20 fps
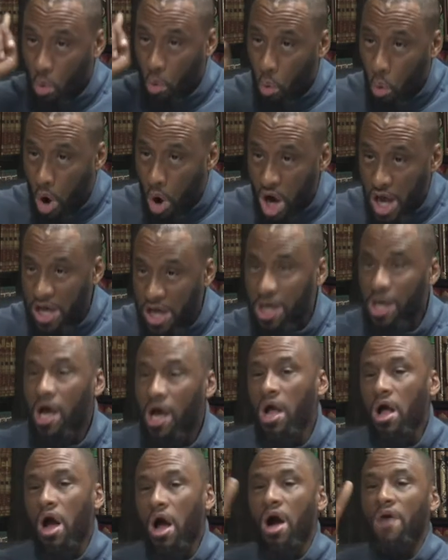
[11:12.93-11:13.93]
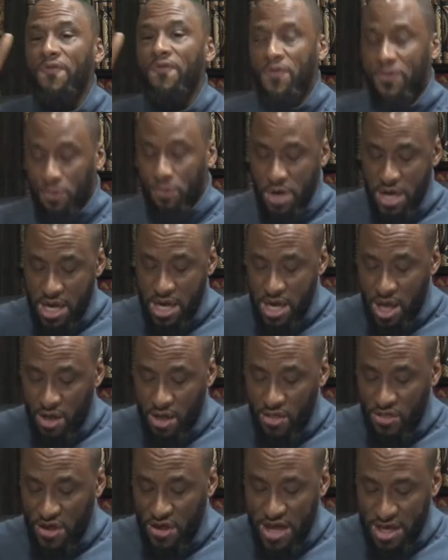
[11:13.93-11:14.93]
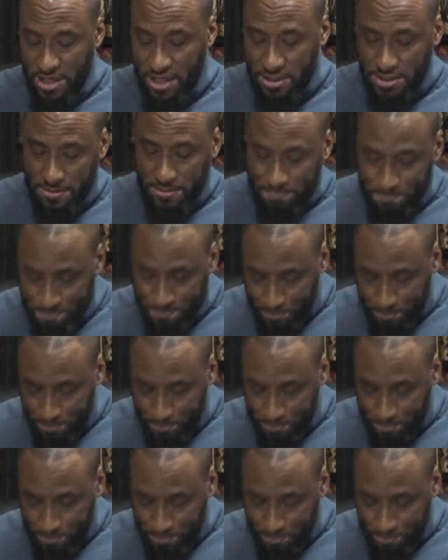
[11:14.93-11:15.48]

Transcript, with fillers: One of three things.